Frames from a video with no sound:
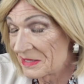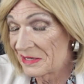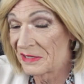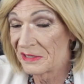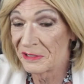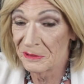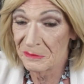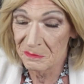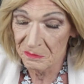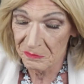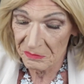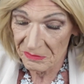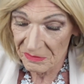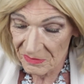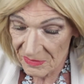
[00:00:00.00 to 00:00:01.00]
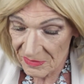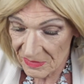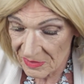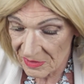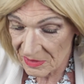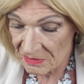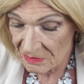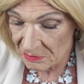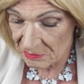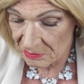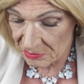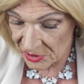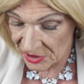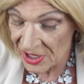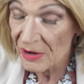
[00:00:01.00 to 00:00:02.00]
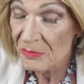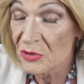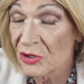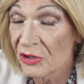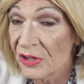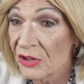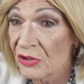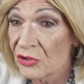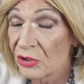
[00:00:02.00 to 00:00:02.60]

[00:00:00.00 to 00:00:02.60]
But the upside of the